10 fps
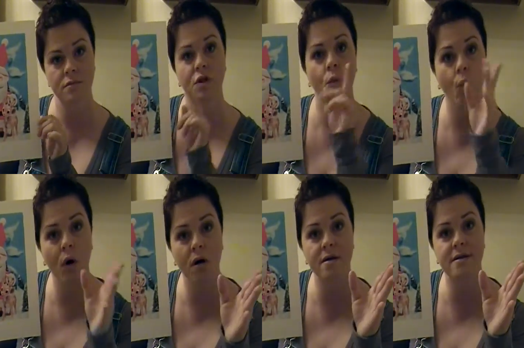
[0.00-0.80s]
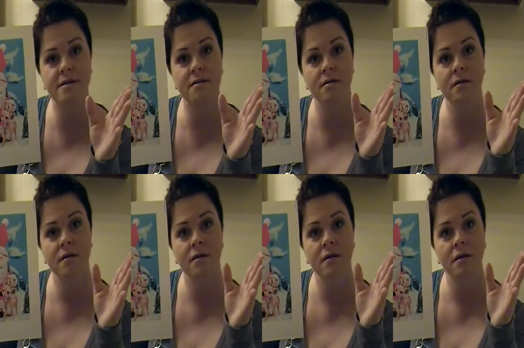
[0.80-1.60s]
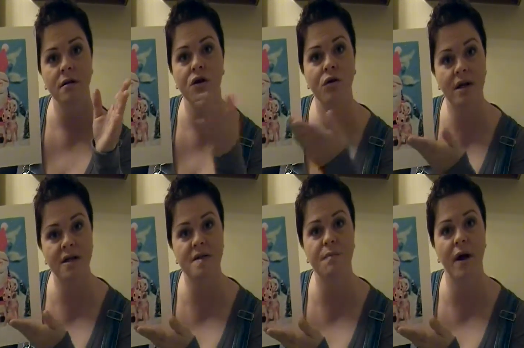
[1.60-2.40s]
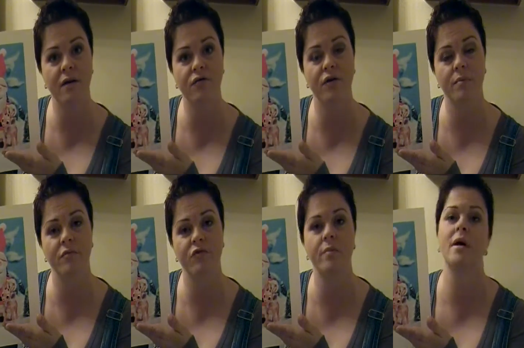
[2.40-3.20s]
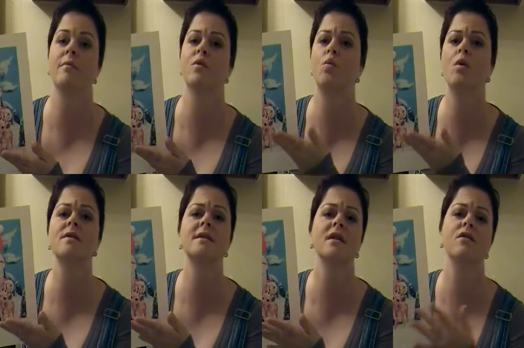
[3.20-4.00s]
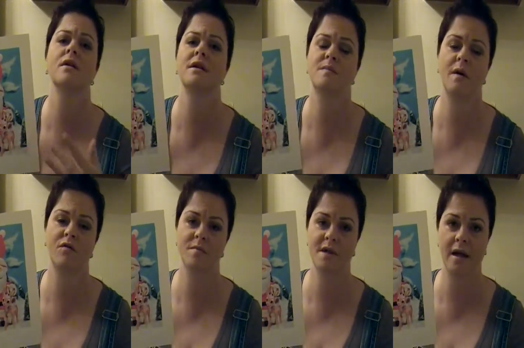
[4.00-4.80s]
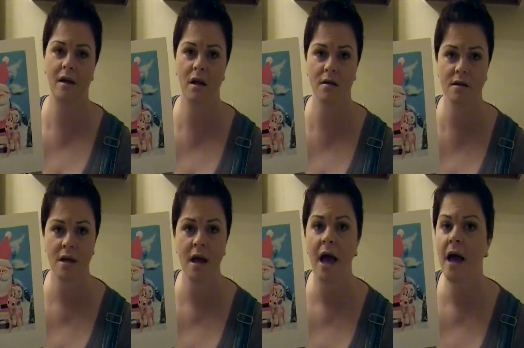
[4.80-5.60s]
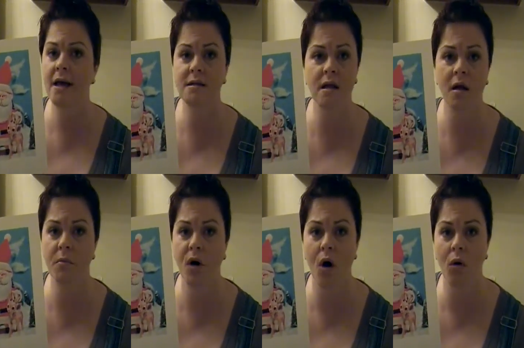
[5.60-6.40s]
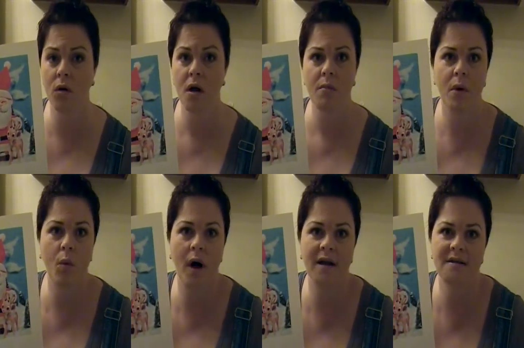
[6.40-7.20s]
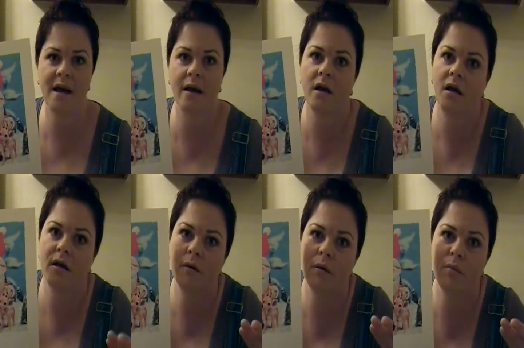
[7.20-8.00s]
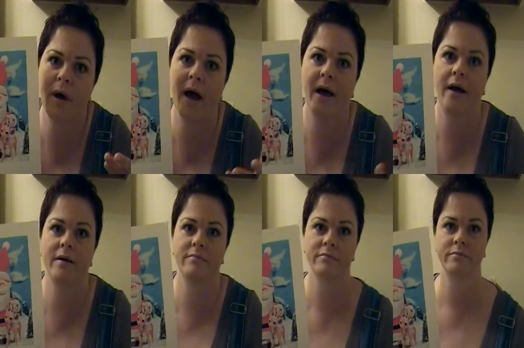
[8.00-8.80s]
The worst you can expect from, from him. The worst thing you can expect from Santa Claus is a lump of coal. But why is that? You were bad.